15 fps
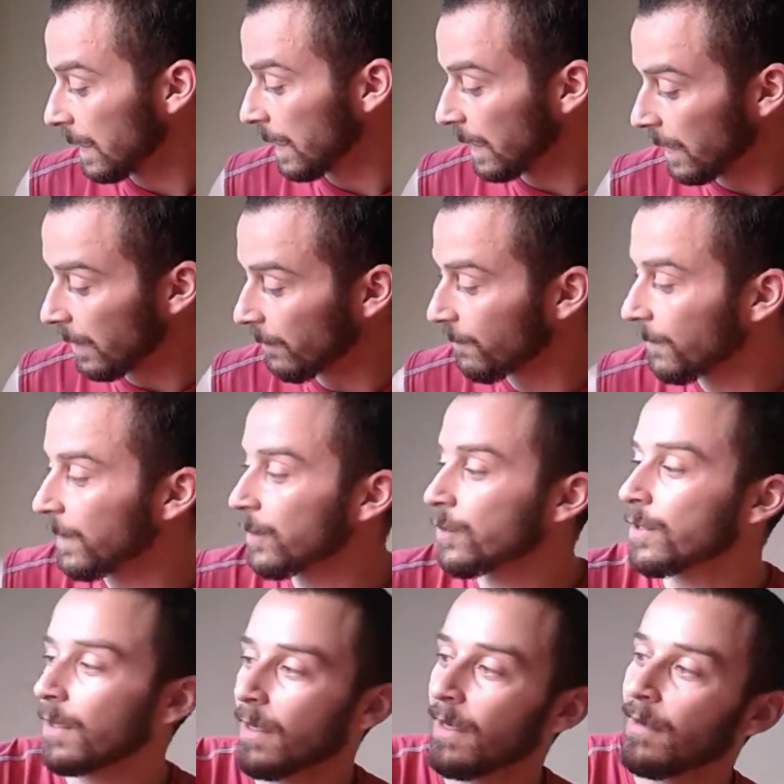and then I
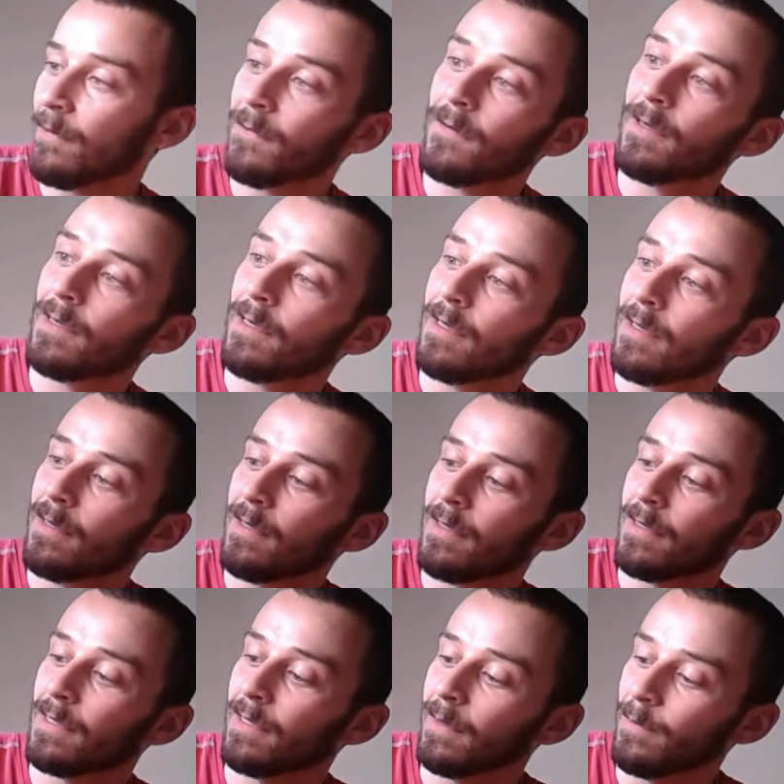finished off
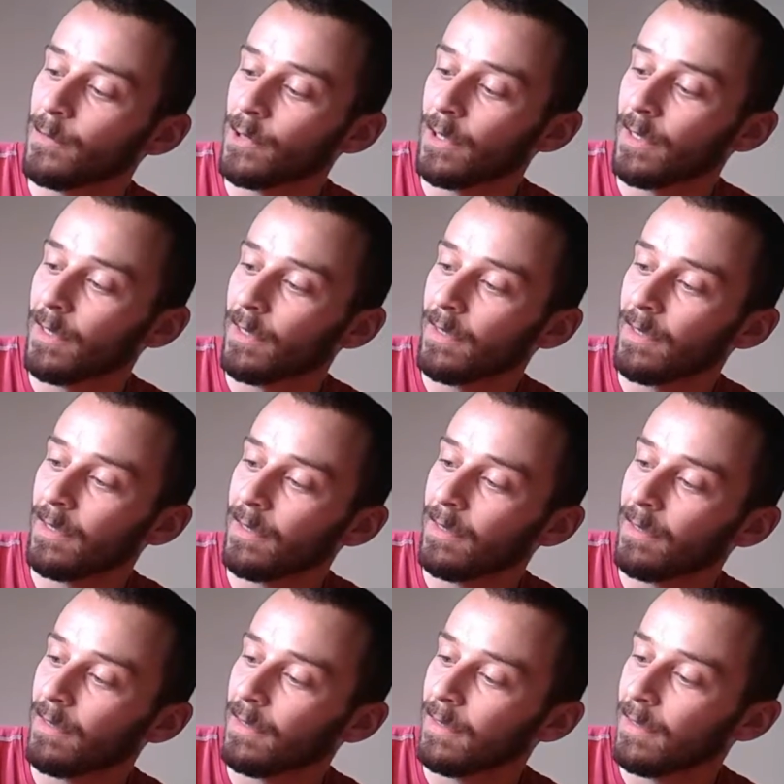this lucha
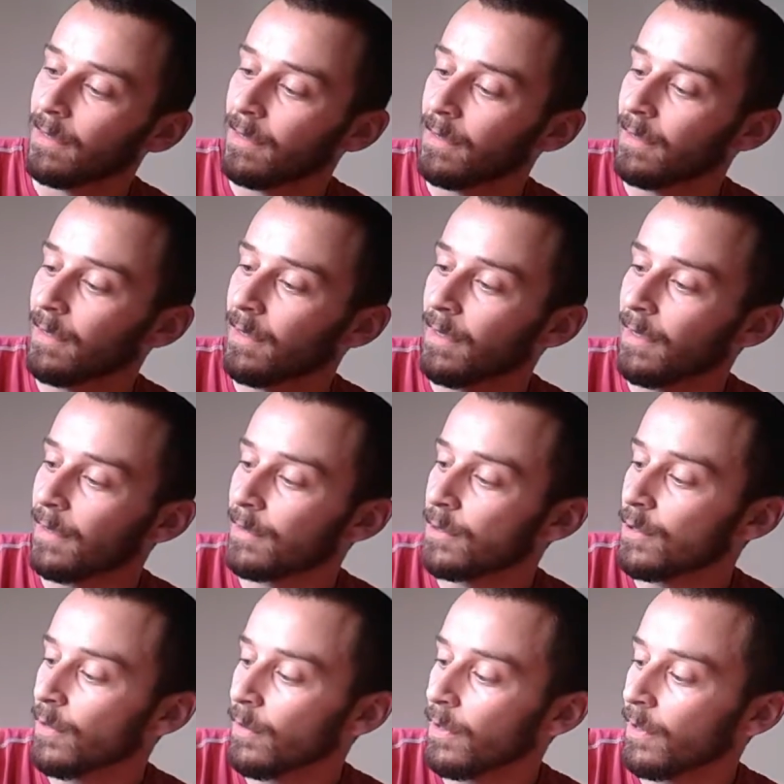
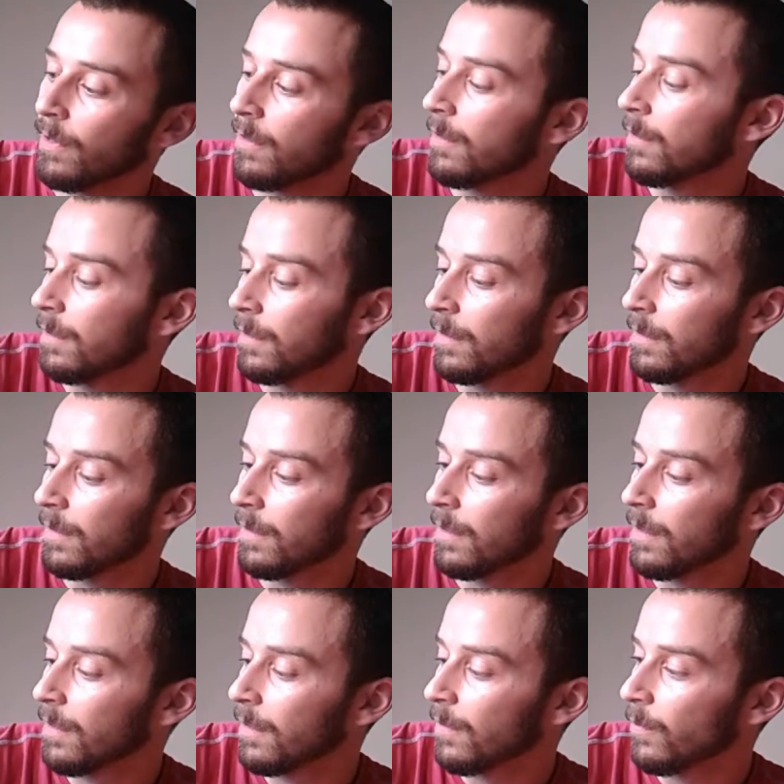soda,
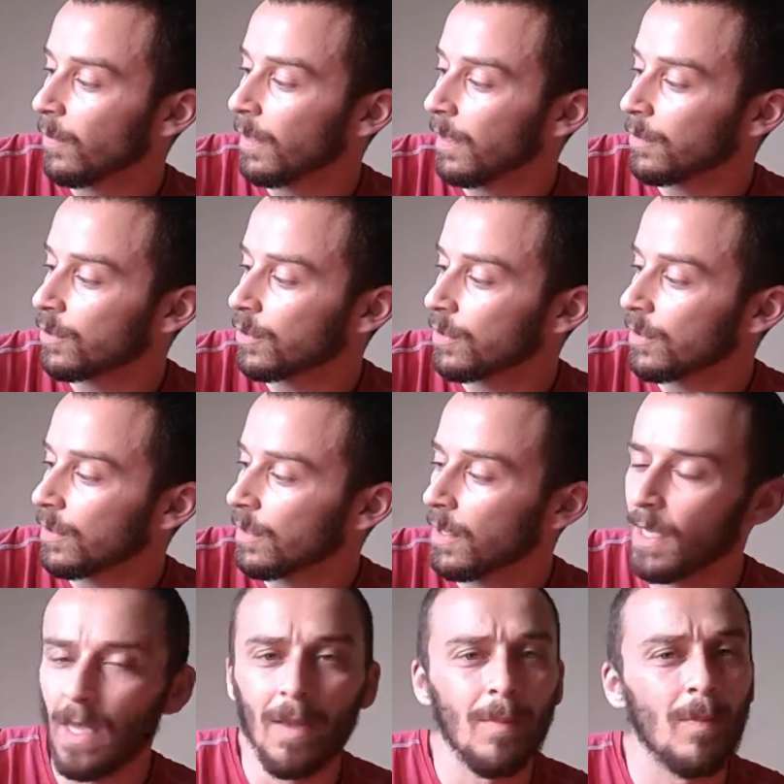which
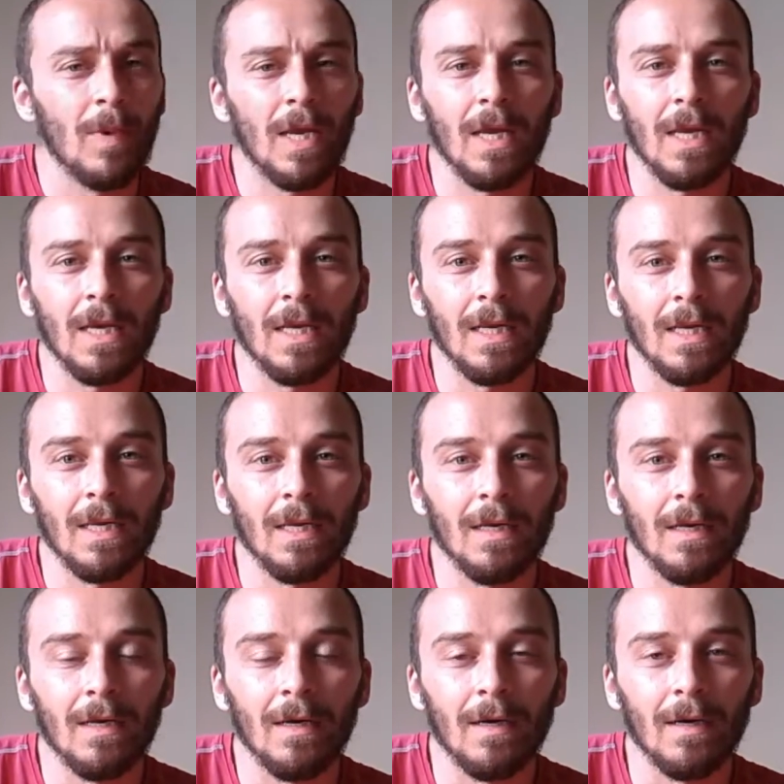made
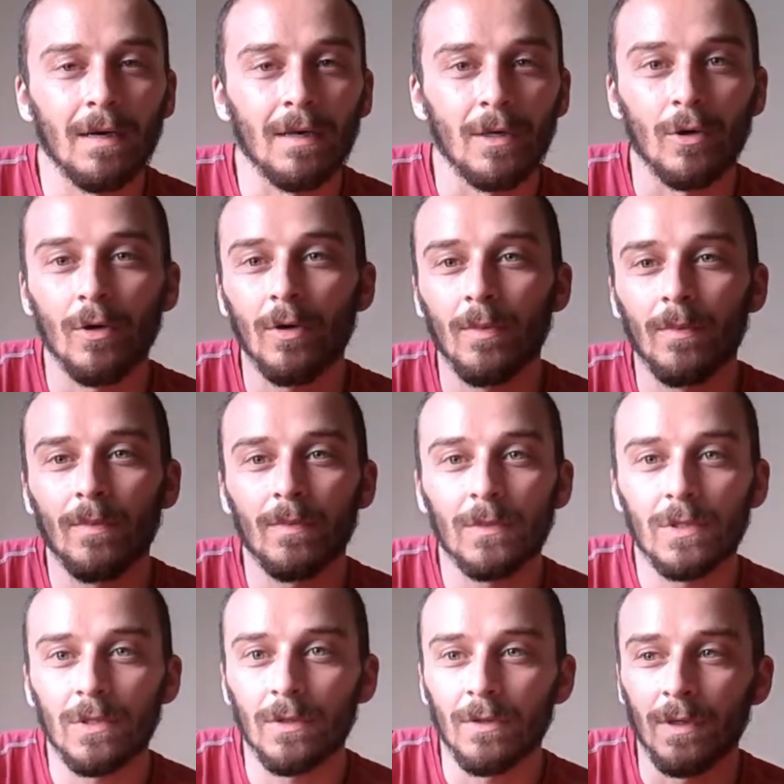in
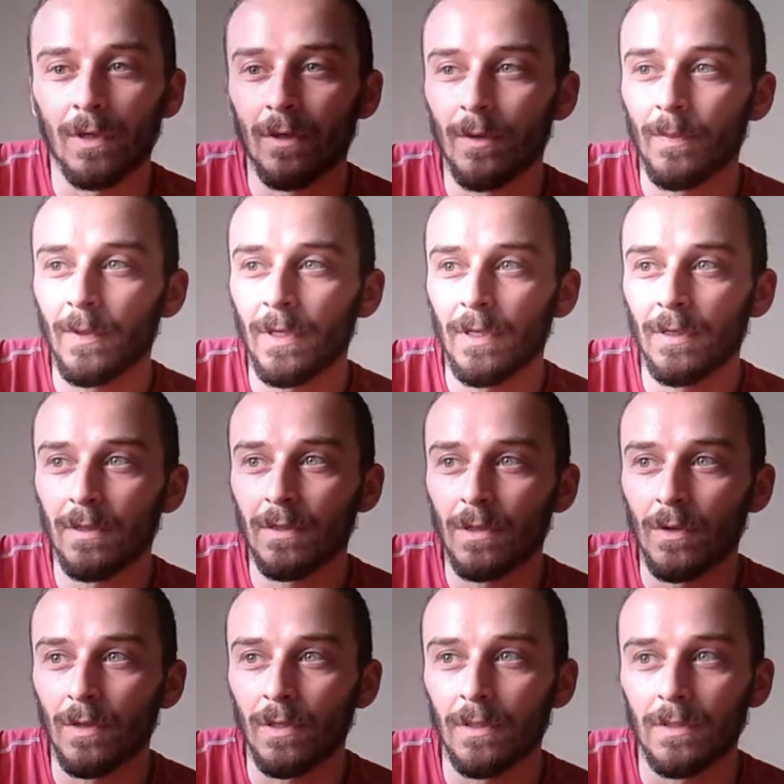Europe, so European
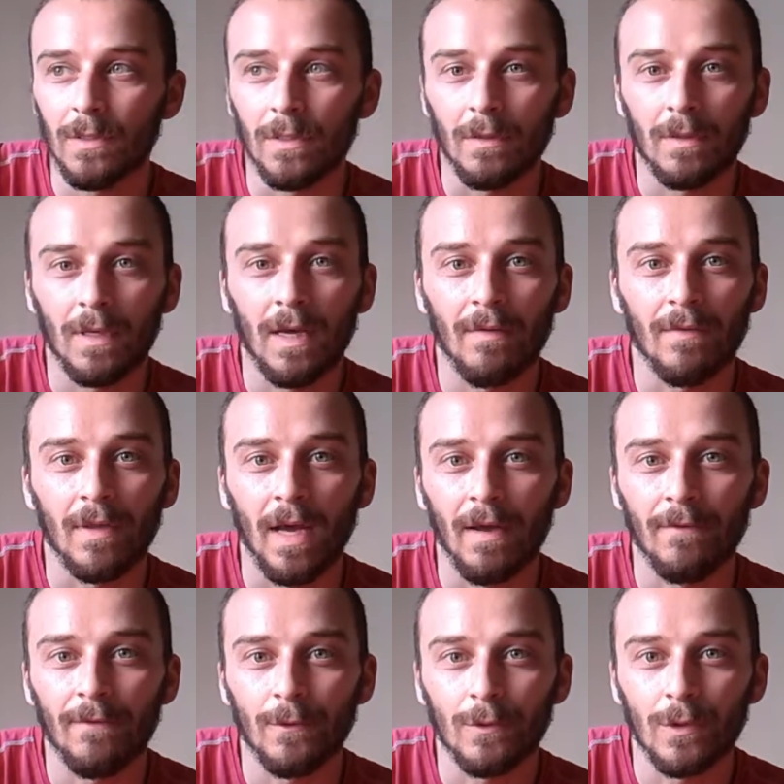sodas don't have the
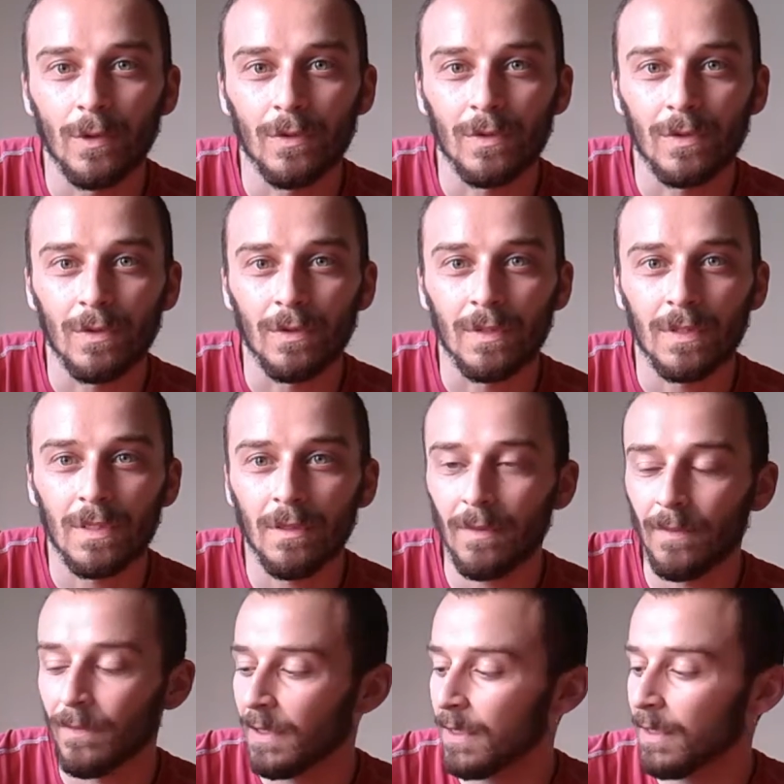high fructose corn
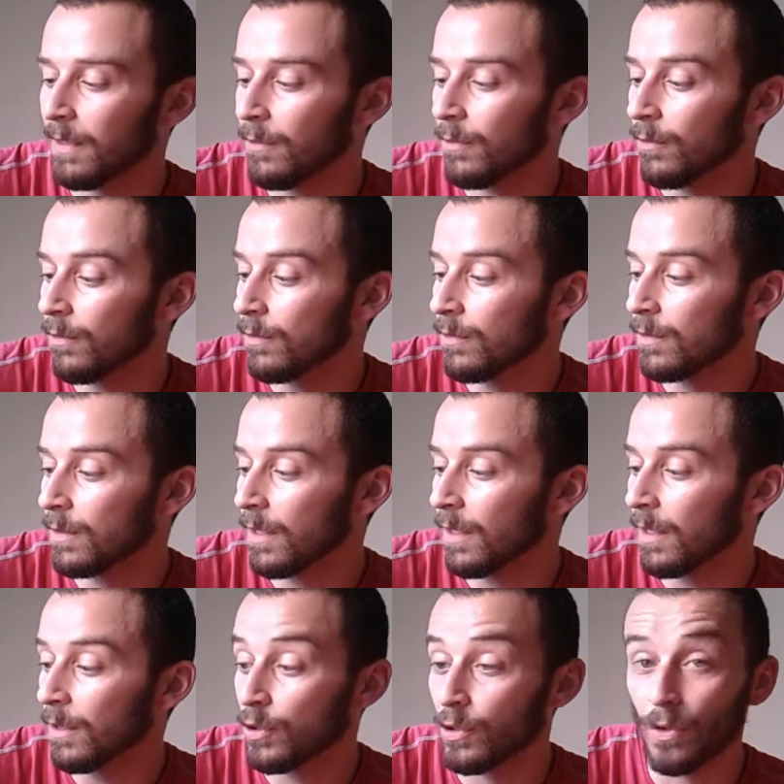syrup. They use
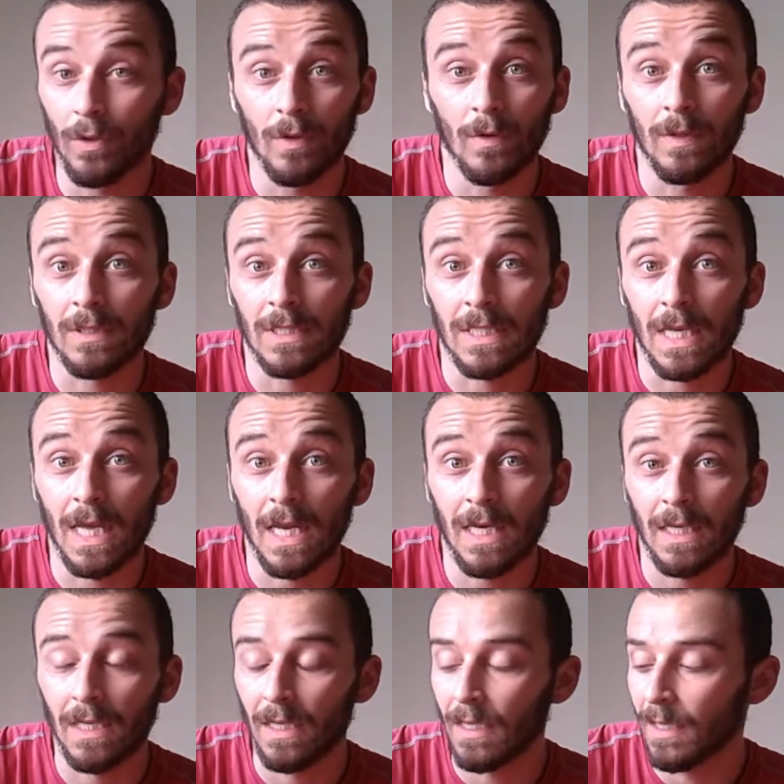sugar instead,
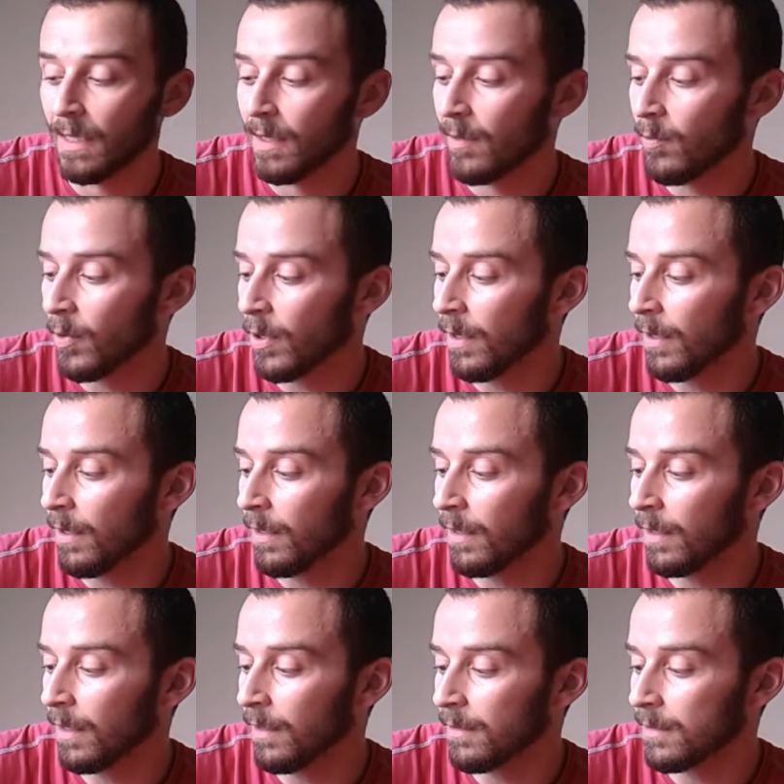but
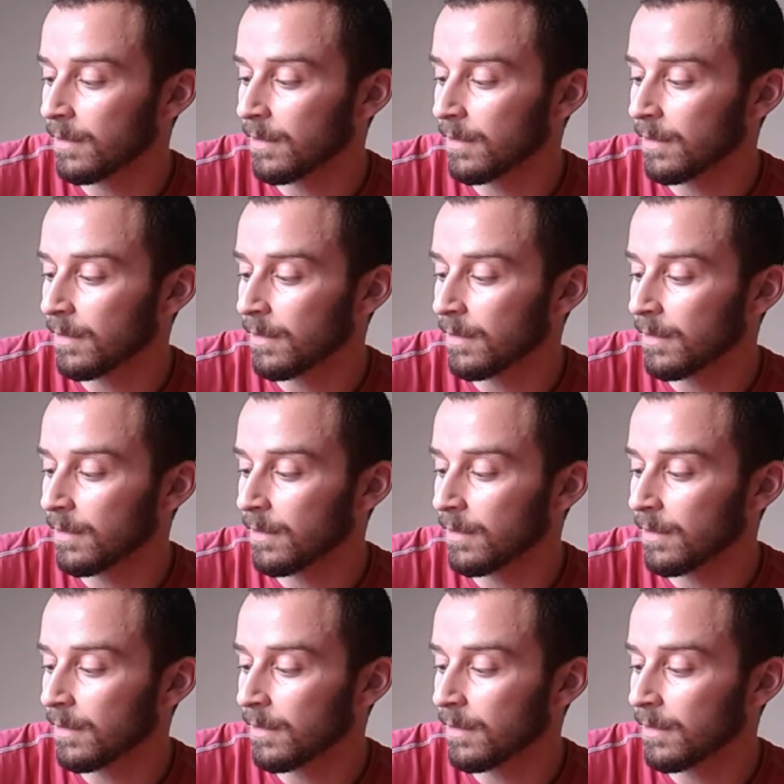again,